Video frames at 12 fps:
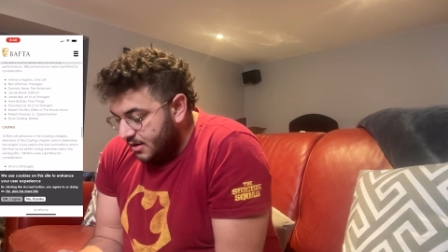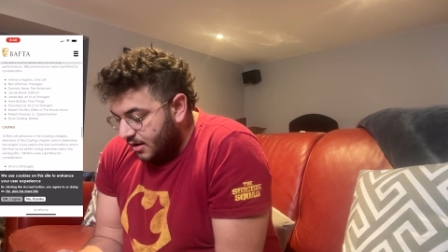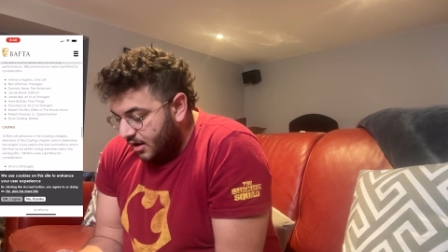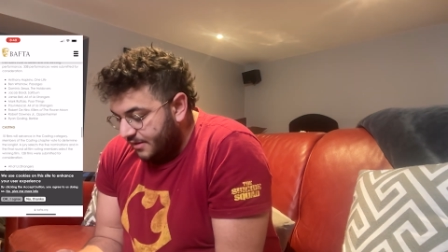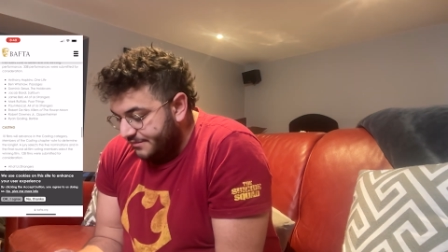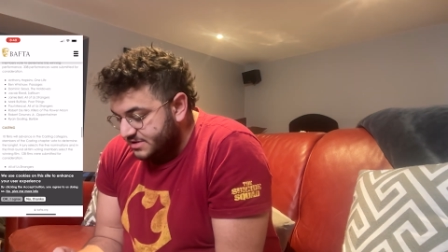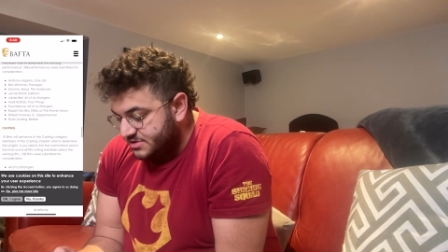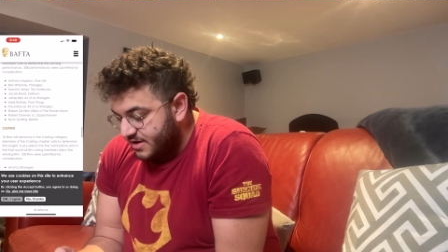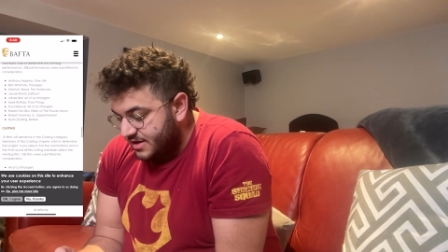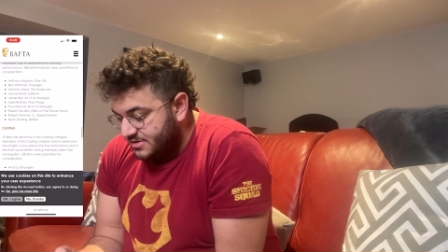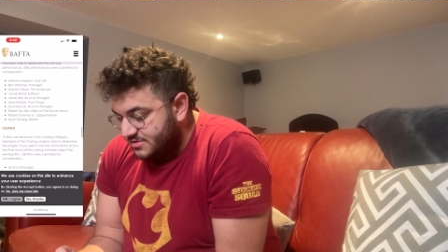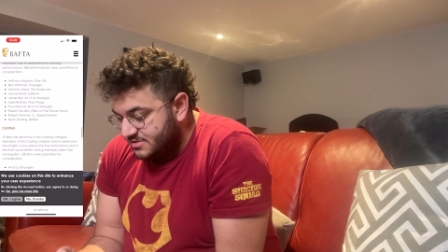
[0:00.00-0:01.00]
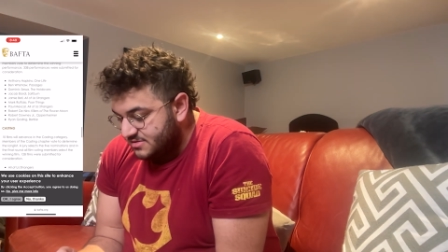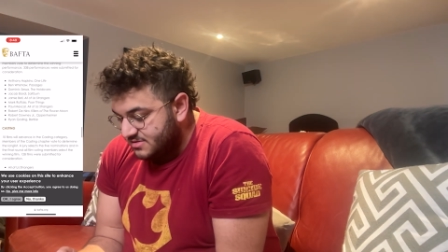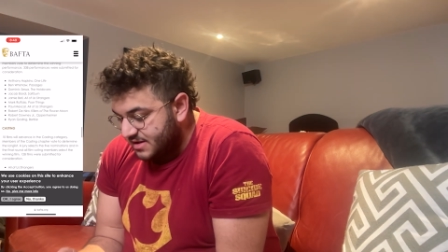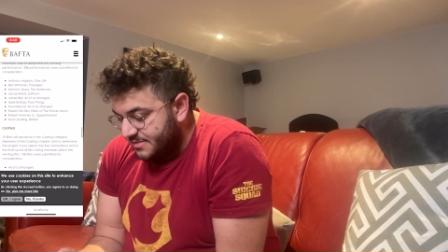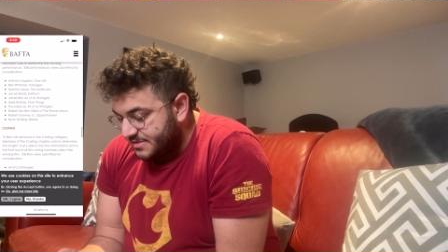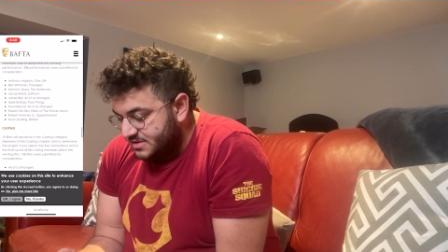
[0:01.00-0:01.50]
All of Us Strangers.
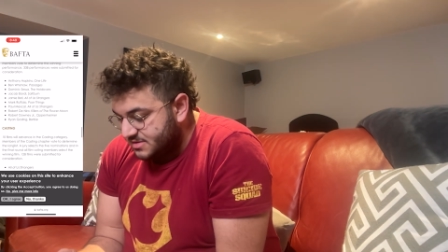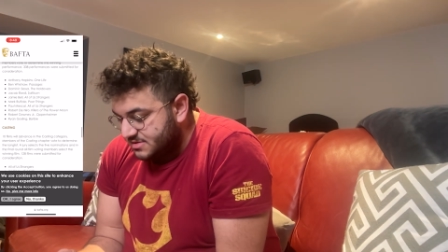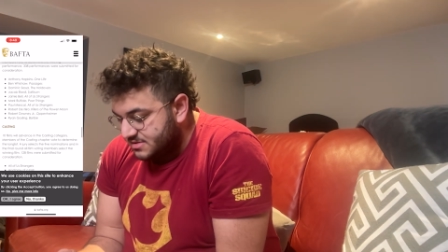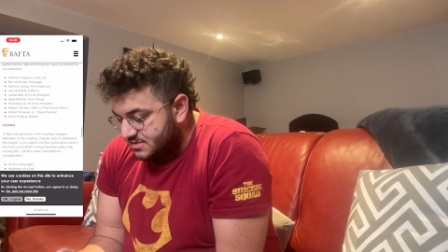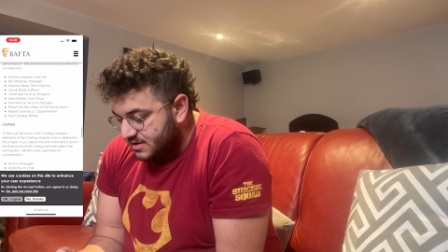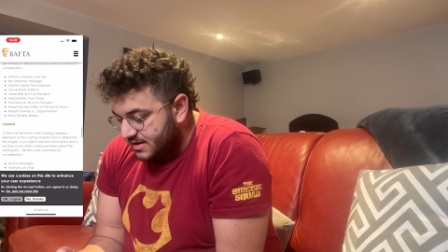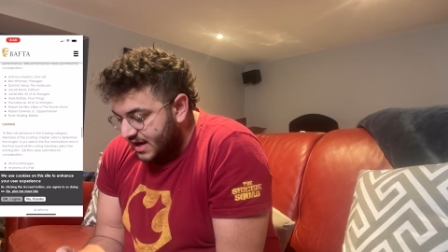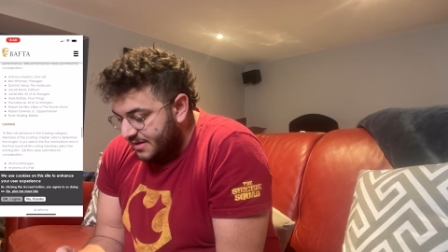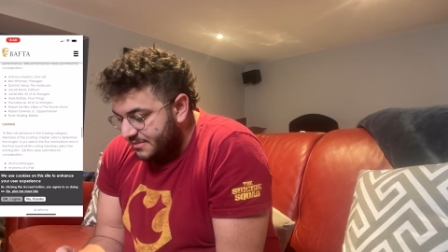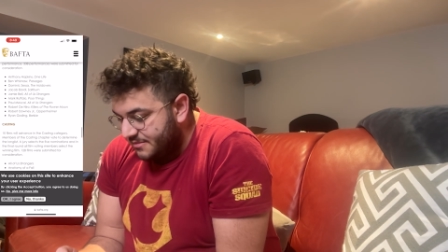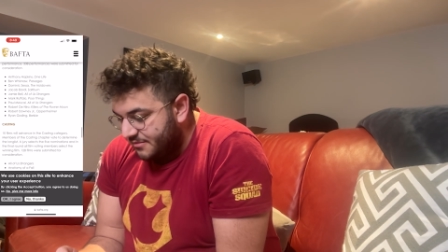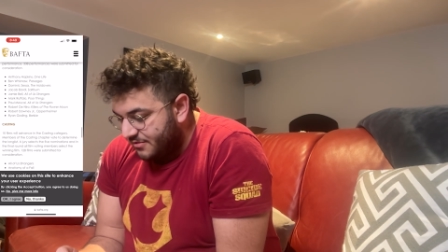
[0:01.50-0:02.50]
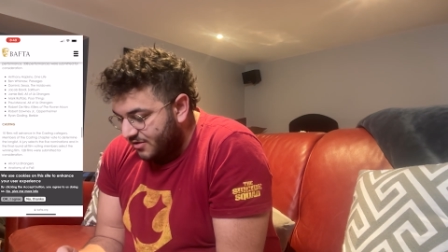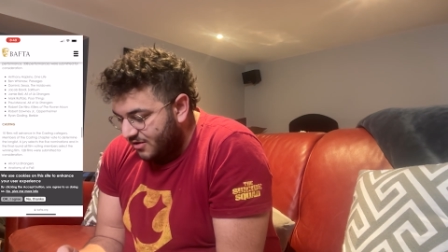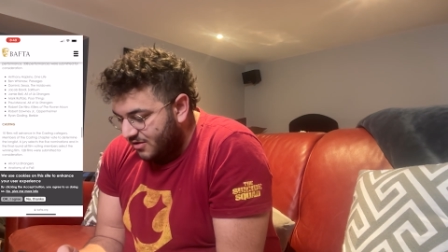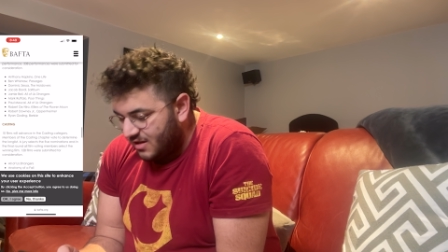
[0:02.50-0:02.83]
That makes sense. Anatomy of a Fall.